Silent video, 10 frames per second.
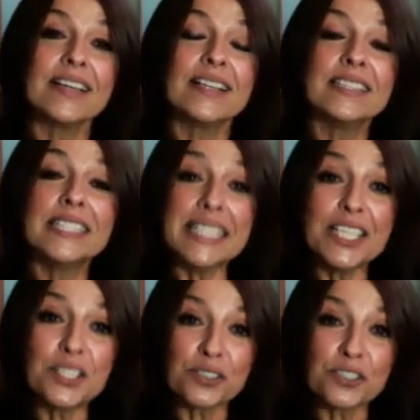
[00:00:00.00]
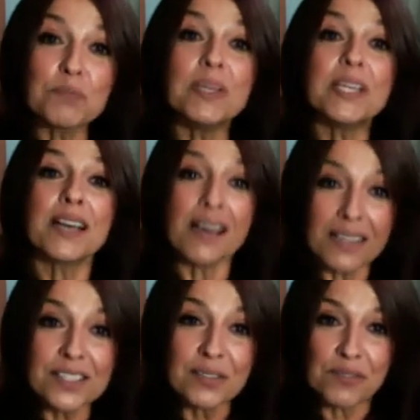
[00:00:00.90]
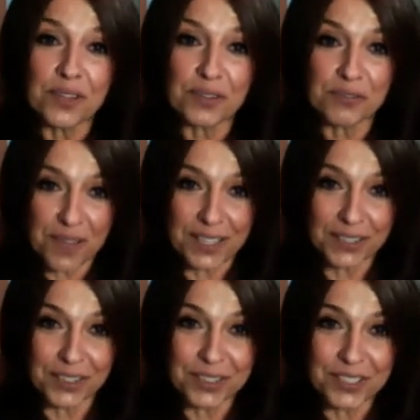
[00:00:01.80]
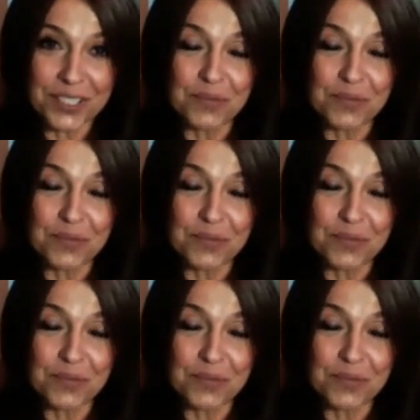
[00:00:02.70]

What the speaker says: leaders because of their failures,